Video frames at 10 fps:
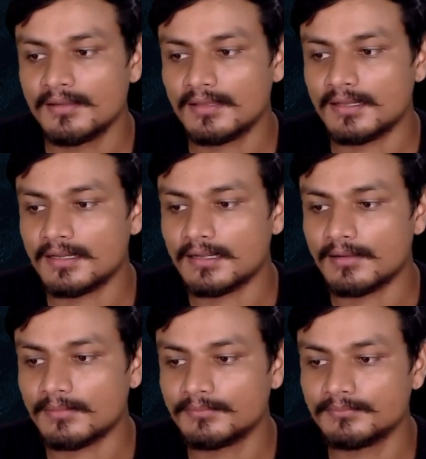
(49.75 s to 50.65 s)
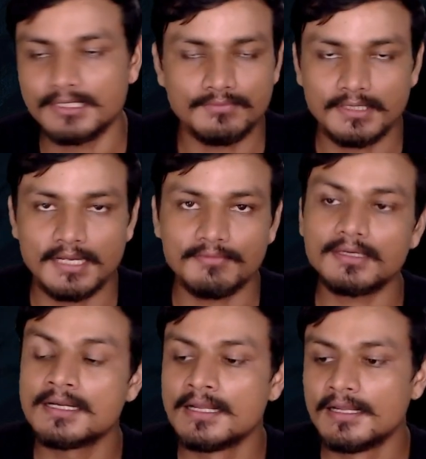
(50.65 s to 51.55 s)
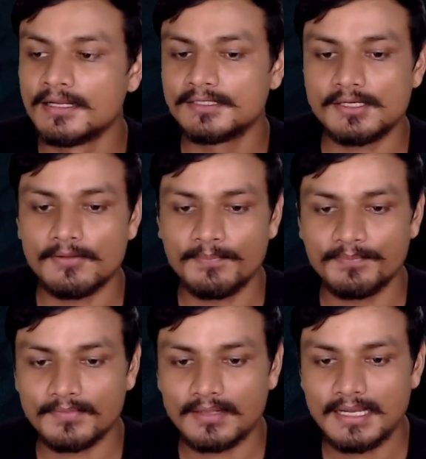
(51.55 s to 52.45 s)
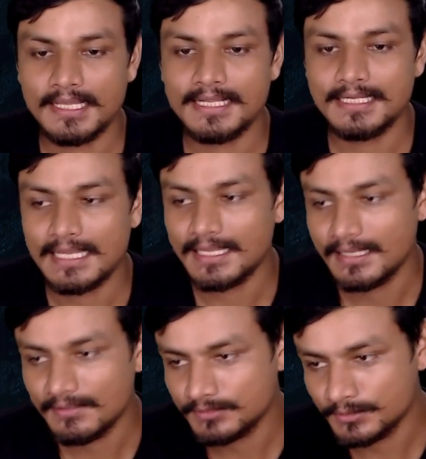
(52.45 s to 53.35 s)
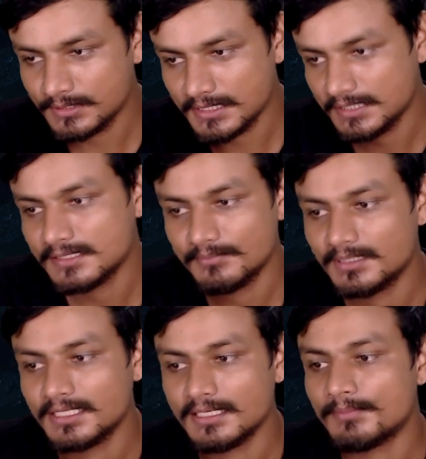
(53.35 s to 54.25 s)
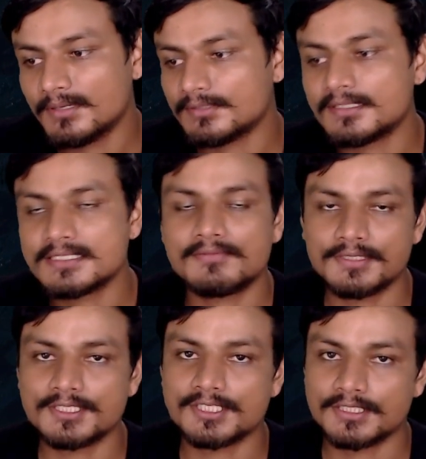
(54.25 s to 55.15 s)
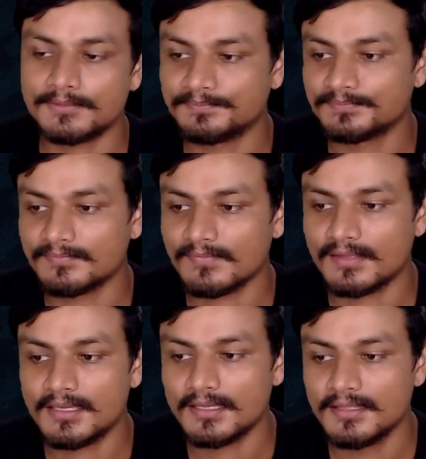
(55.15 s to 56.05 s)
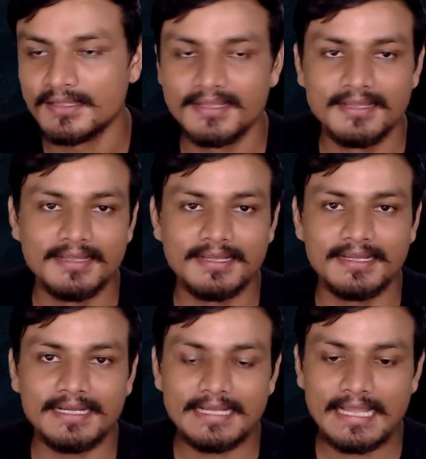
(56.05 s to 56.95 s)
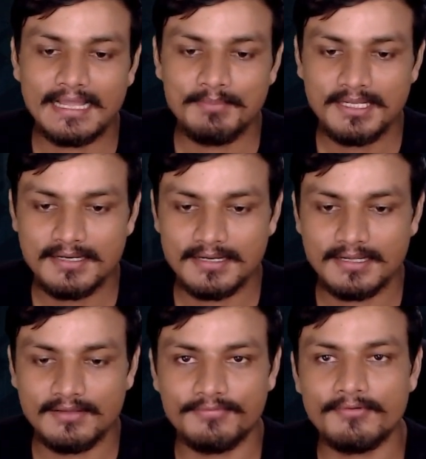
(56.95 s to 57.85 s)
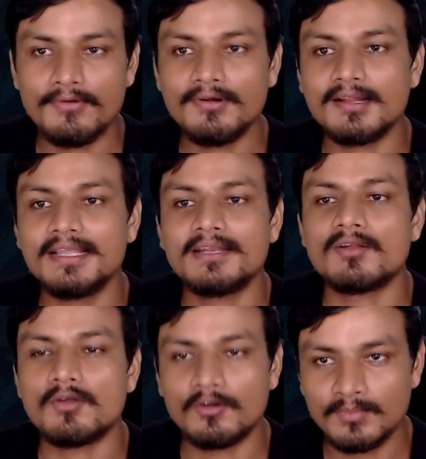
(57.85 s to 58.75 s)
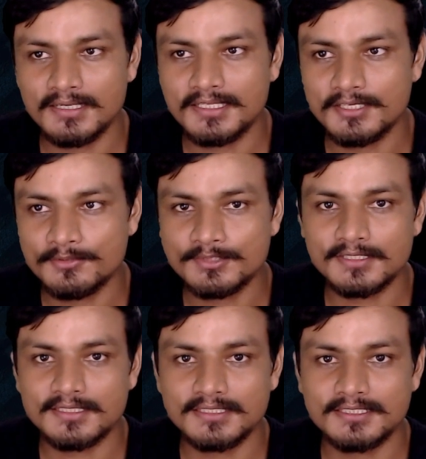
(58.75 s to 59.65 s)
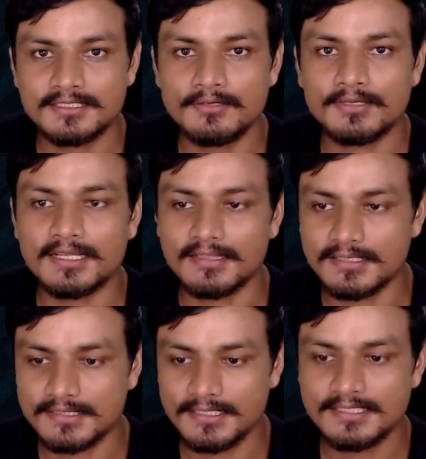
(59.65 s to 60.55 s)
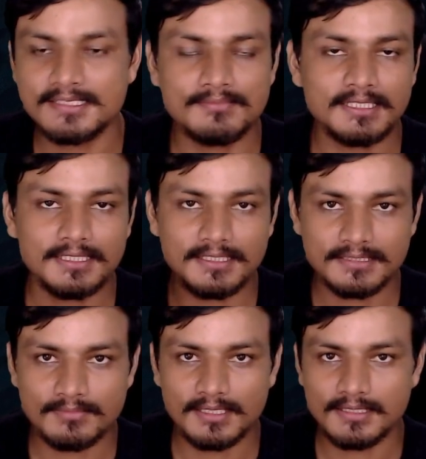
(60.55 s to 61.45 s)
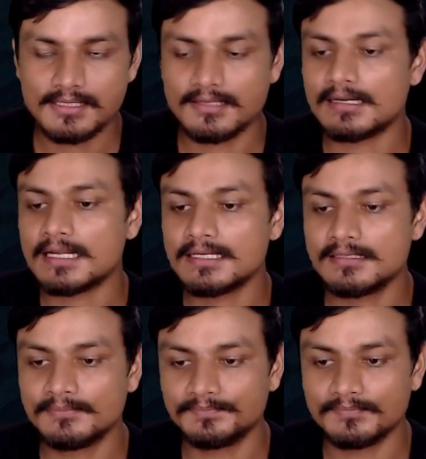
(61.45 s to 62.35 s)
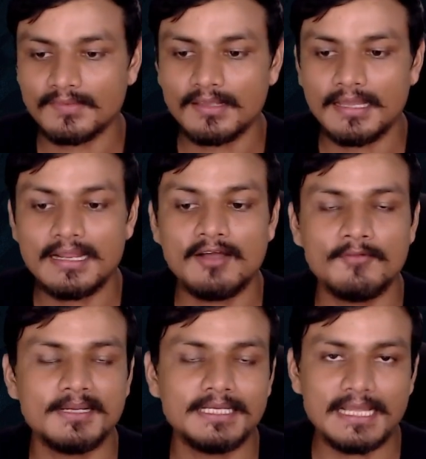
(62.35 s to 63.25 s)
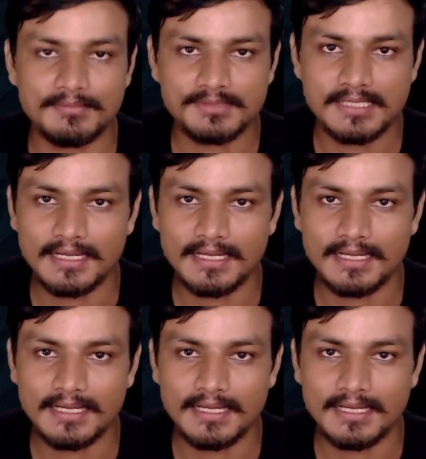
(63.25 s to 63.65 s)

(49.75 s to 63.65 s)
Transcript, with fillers: uh, but whatever. So I have to say something about this feature. Okay. I mean, for a normal user, just look at this. This is my taskbar, all right? And how many apps I